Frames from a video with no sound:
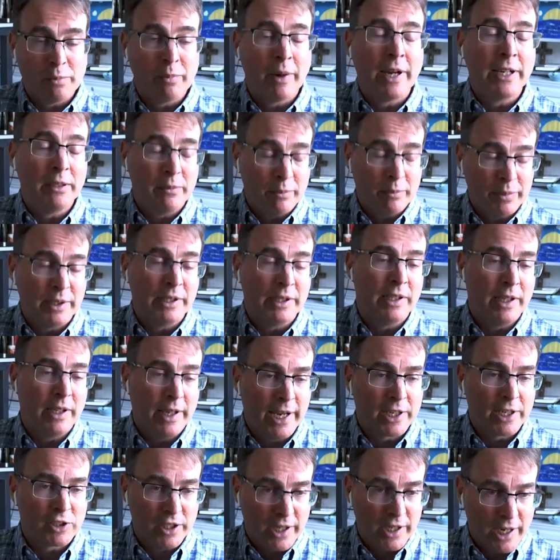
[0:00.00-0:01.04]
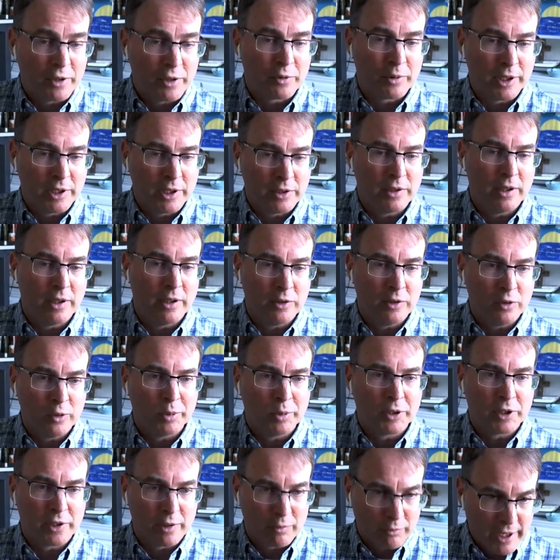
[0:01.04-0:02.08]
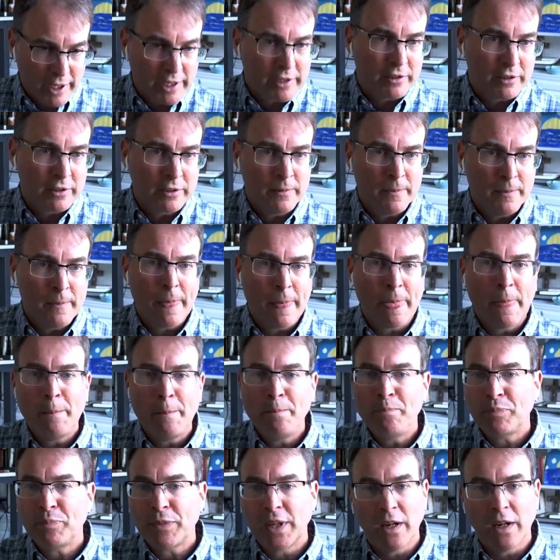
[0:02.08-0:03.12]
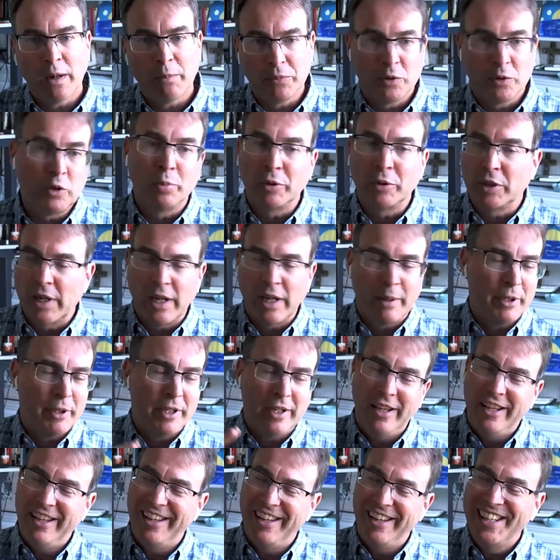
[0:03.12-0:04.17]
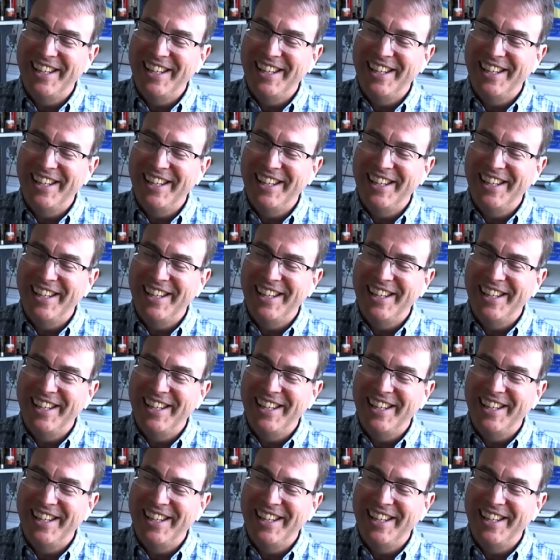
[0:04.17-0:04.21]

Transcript: if you might be actually entering a, a duplicate record. Um, duplicate, I mean,